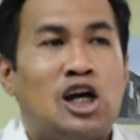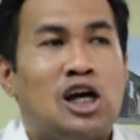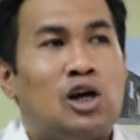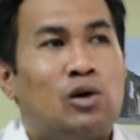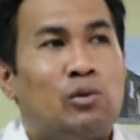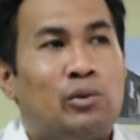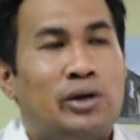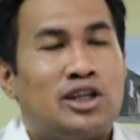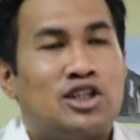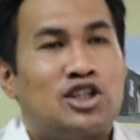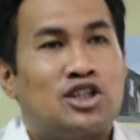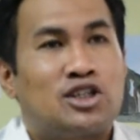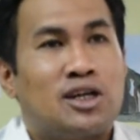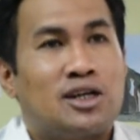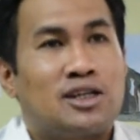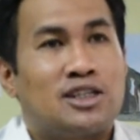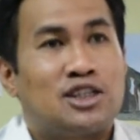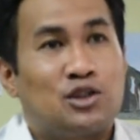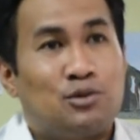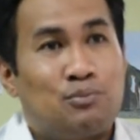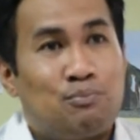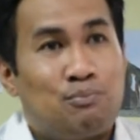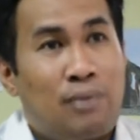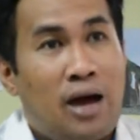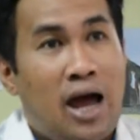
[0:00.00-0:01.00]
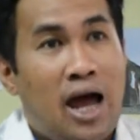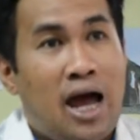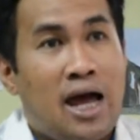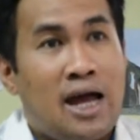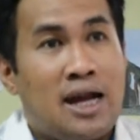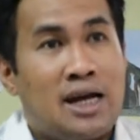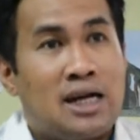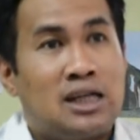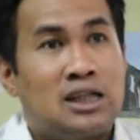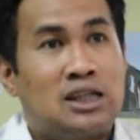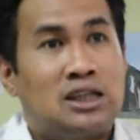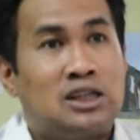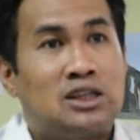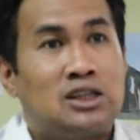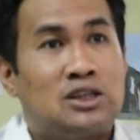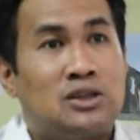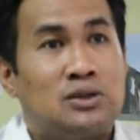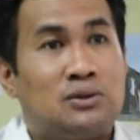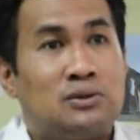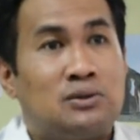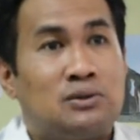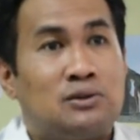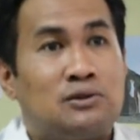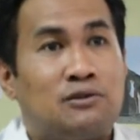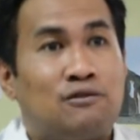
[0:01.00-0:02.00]
which span
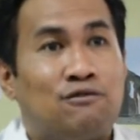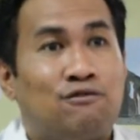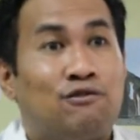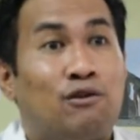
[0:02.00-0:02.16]
to